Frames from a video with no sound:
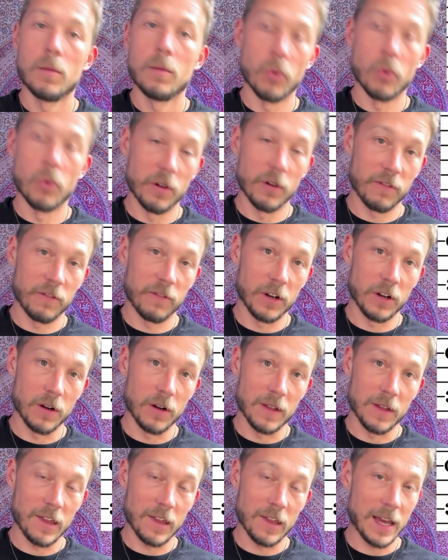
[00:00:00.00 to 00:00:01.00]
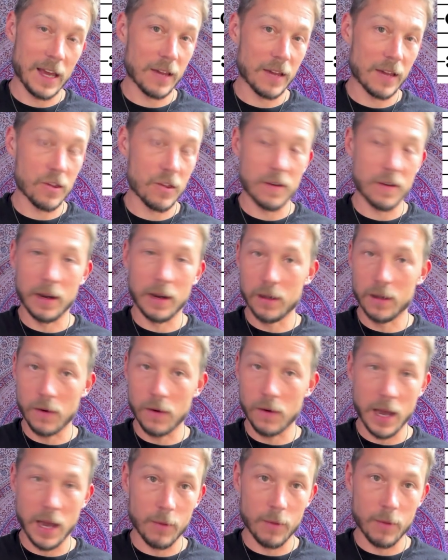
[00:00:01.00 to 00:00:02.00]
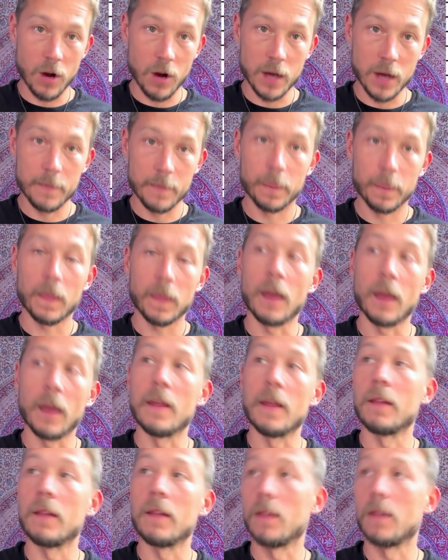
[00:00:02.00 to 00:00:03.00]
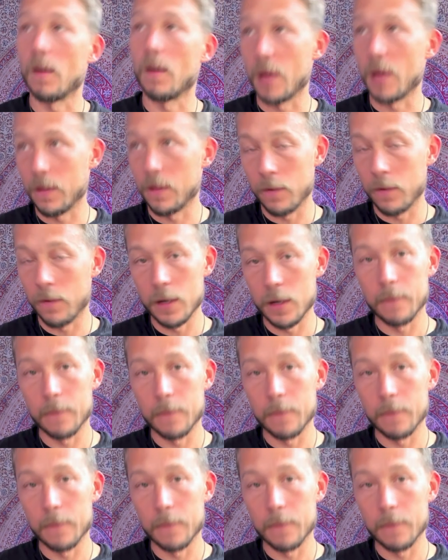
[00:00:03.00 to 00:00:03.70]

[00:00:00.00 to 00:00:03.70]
pointer finger on the second string, no hammer on, and then thumb on 3.